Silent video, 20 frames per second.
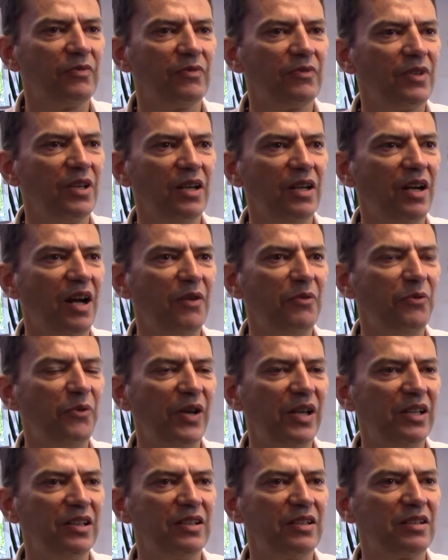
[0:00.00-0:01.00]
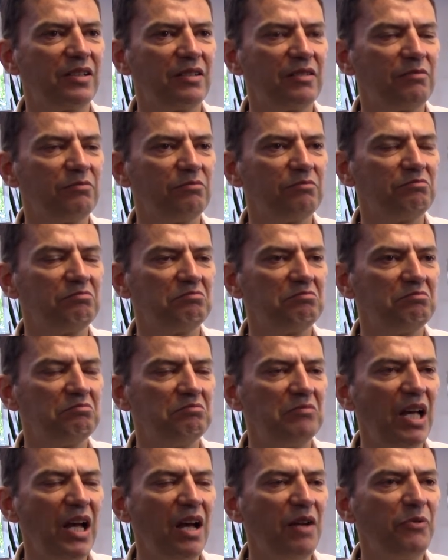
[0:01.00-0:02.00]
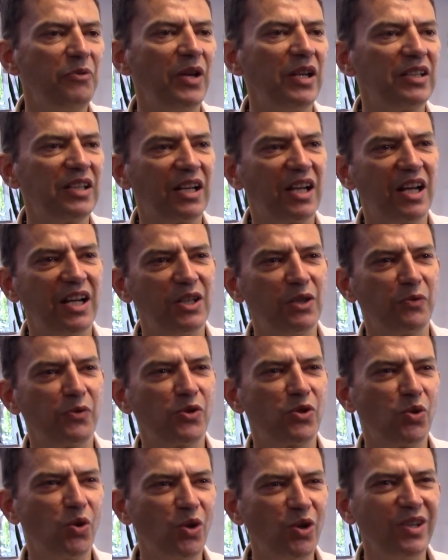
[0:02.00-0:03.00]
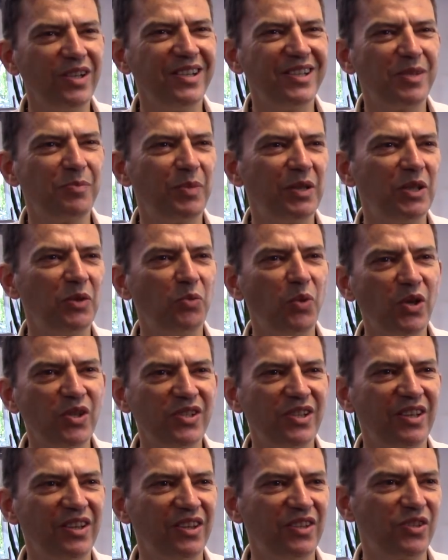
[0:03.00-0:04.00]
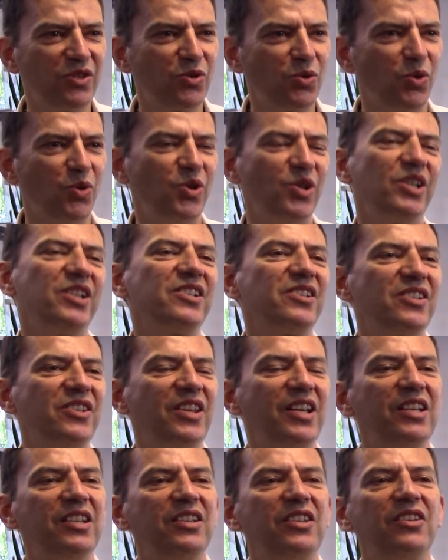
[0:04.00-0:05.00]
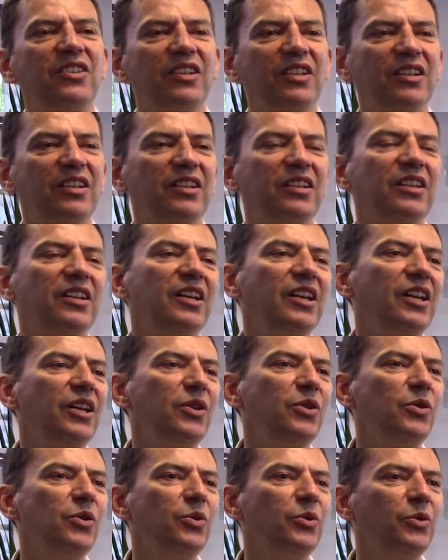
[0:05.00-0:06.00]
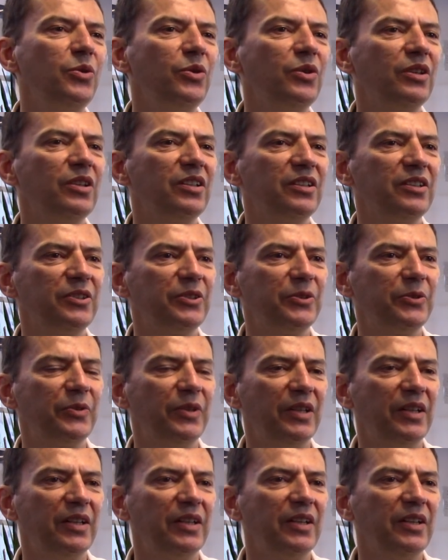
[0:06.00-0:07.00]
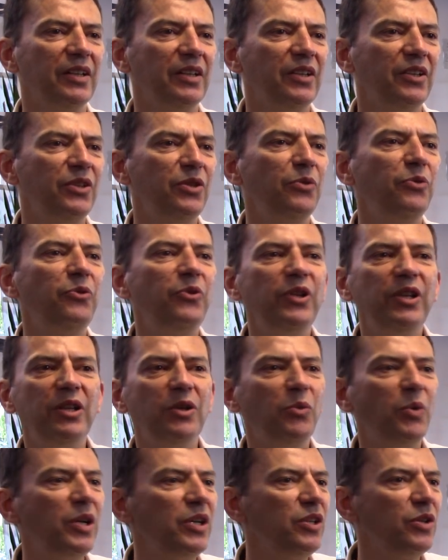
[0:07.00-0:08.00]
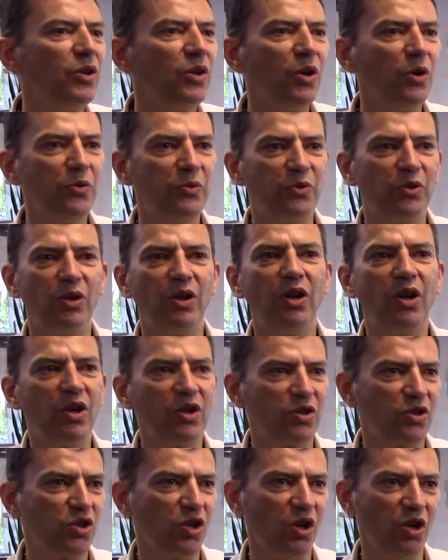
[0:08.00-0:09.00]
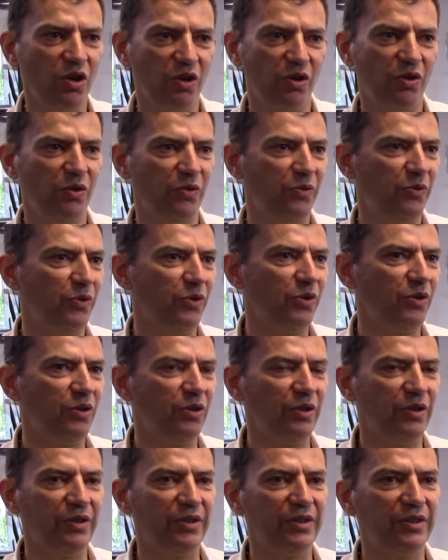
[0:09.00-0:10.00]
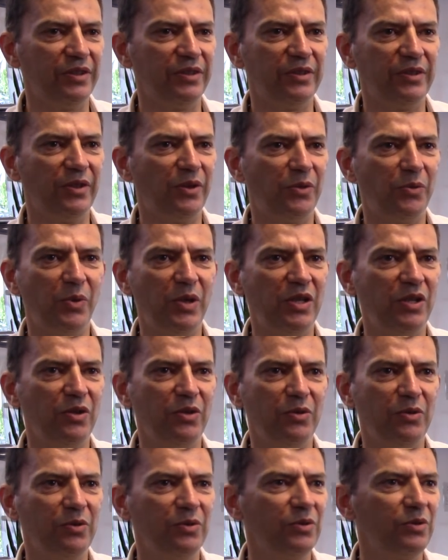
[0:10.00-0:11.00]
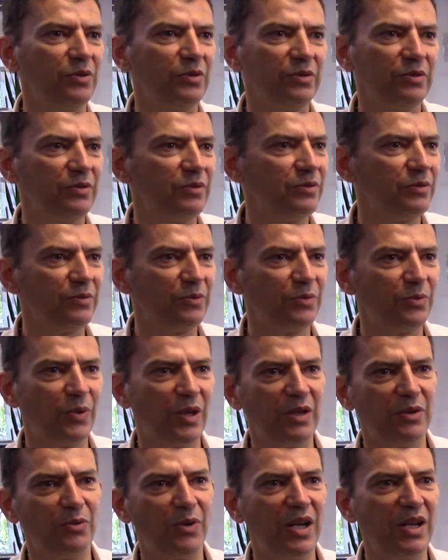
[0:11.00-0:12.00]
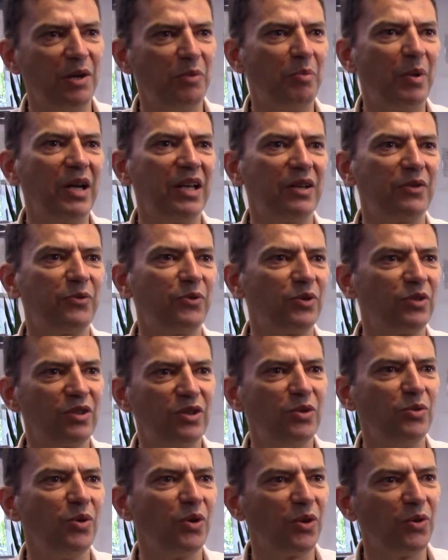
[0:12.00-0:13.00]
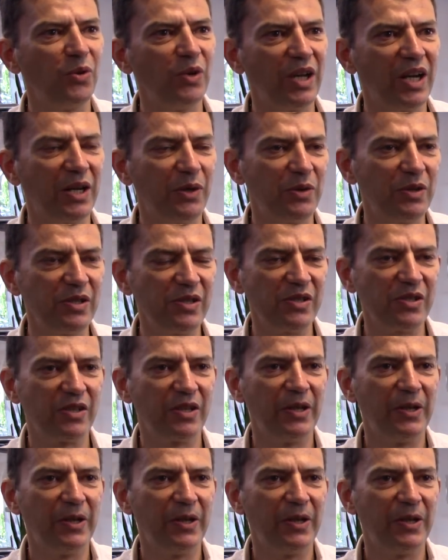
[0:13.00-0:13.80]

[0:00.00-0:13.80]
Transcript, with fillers: yeah, I felt yeah, I felt a kind of soreness, but it wasn't the soreness that uh, you uh, you feel when you go for a long jog or for or when you ride a bike for two or three hours.